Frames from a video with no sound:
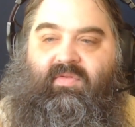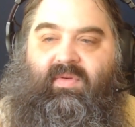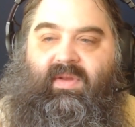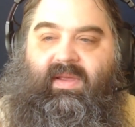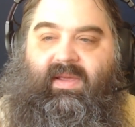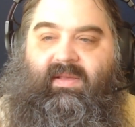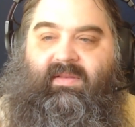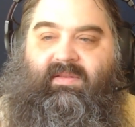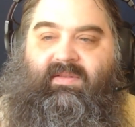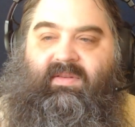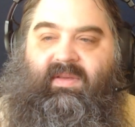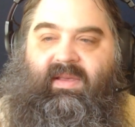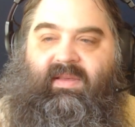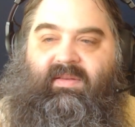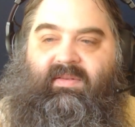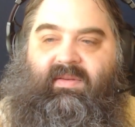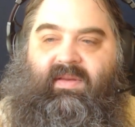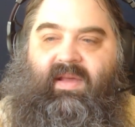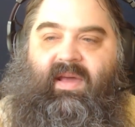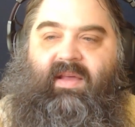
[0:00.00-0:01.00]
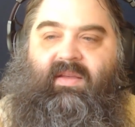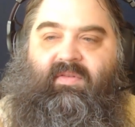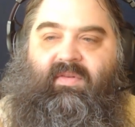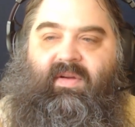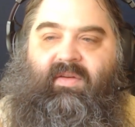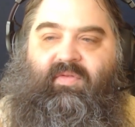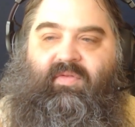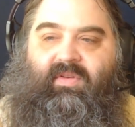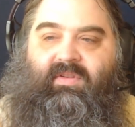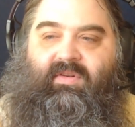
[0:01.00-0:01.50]
of Reeds is not a
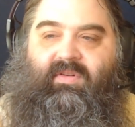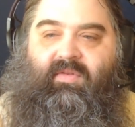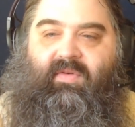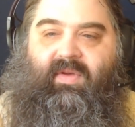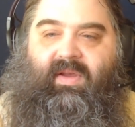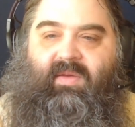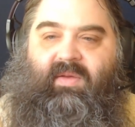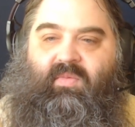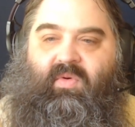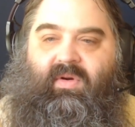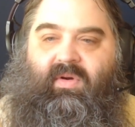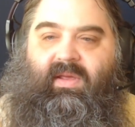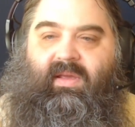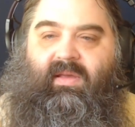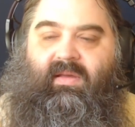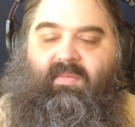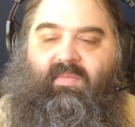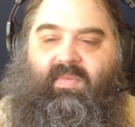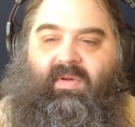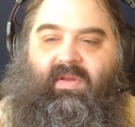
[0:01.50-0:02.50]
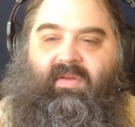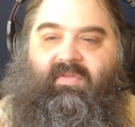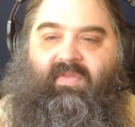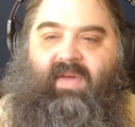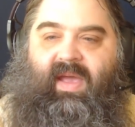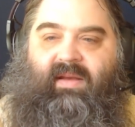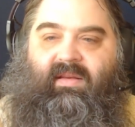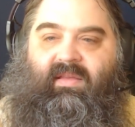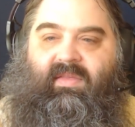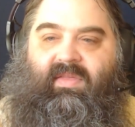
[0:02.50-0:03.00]
reference to Rick and Morty, but in
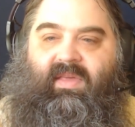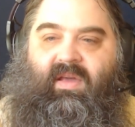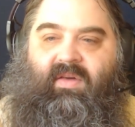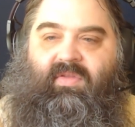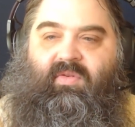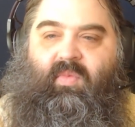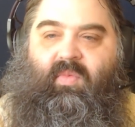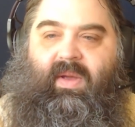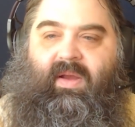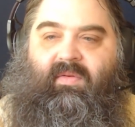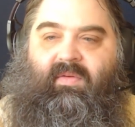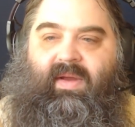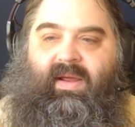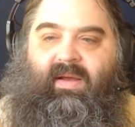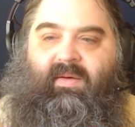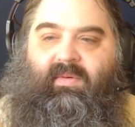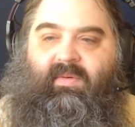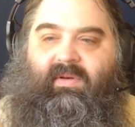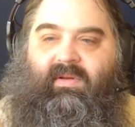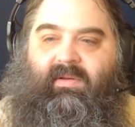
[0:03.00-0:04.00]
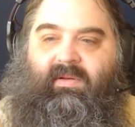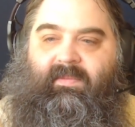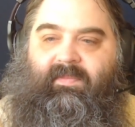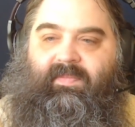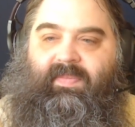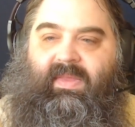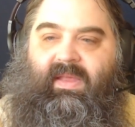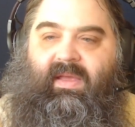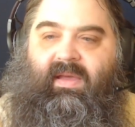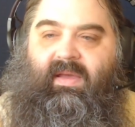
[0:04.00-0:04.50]
fact the other way around.
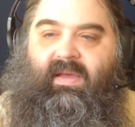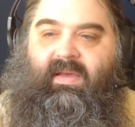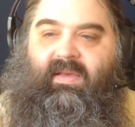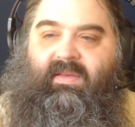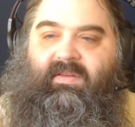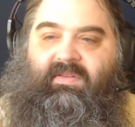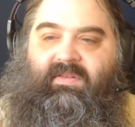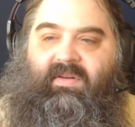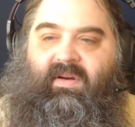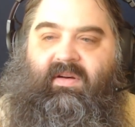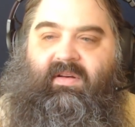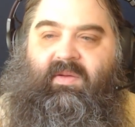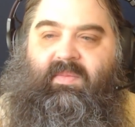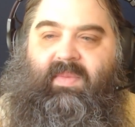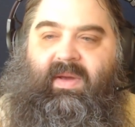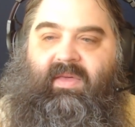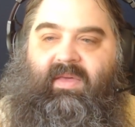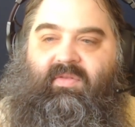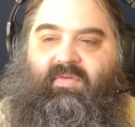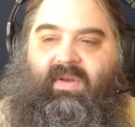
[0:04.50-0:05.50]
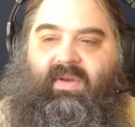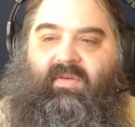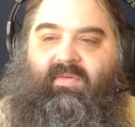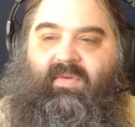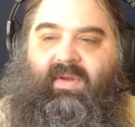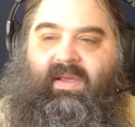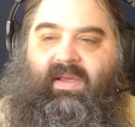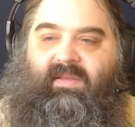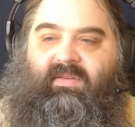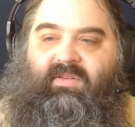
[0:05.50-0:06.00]
Started by three
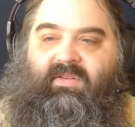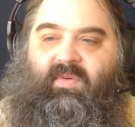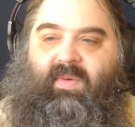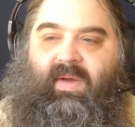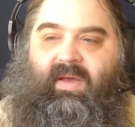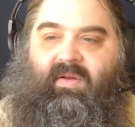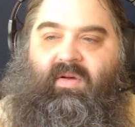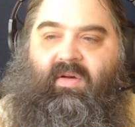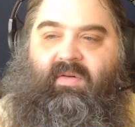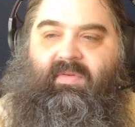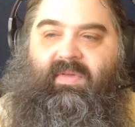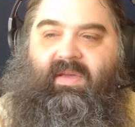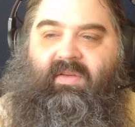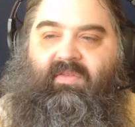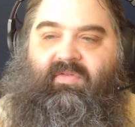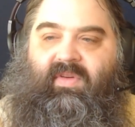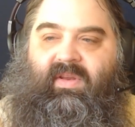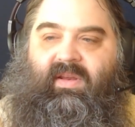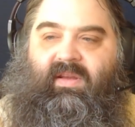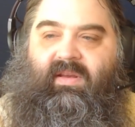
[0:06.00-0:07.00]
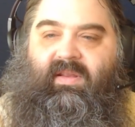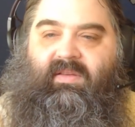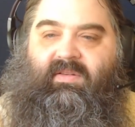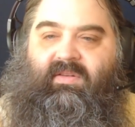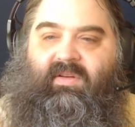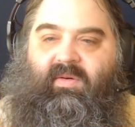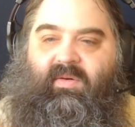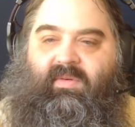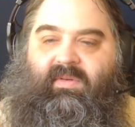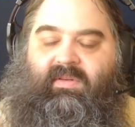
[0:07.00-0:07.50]
Reeds who had all the Infinity
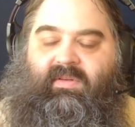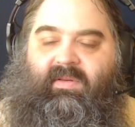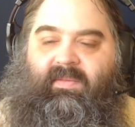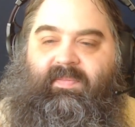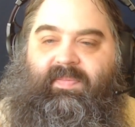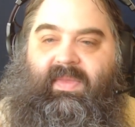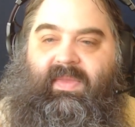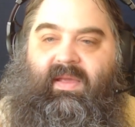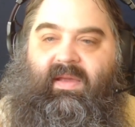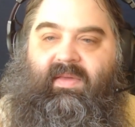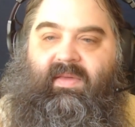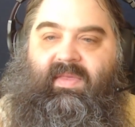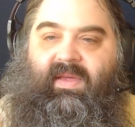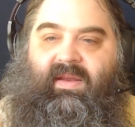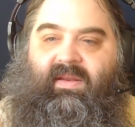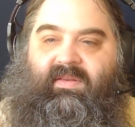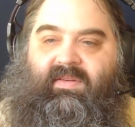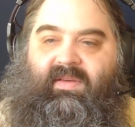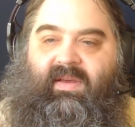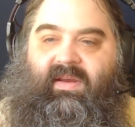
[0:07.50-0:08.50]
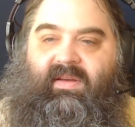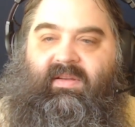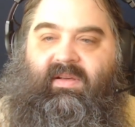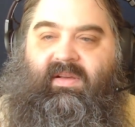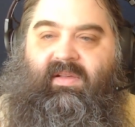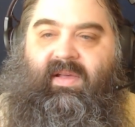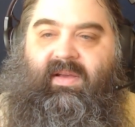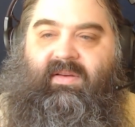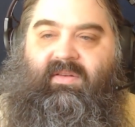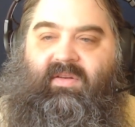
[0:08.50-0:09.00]
Stones, they decided to
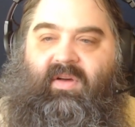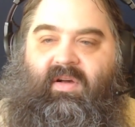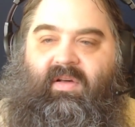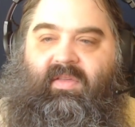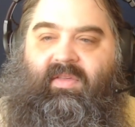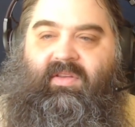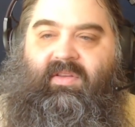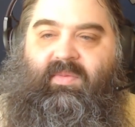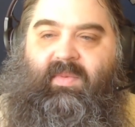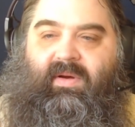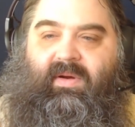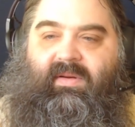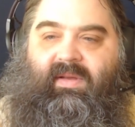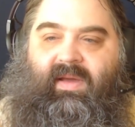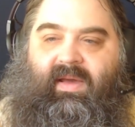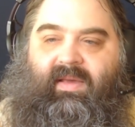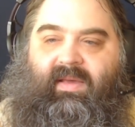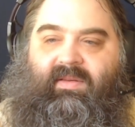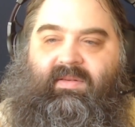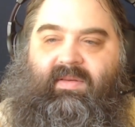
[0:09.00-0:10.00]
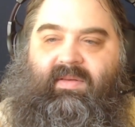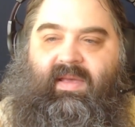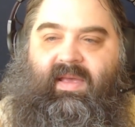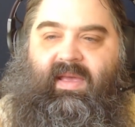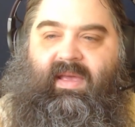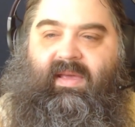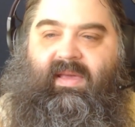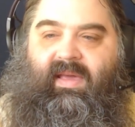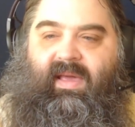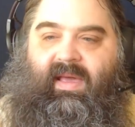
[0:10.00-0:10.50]
collect all the smart guys,
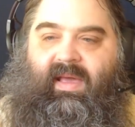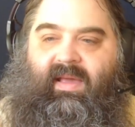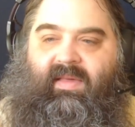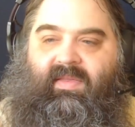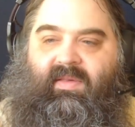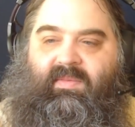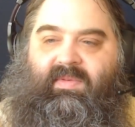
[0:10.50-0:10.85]
aka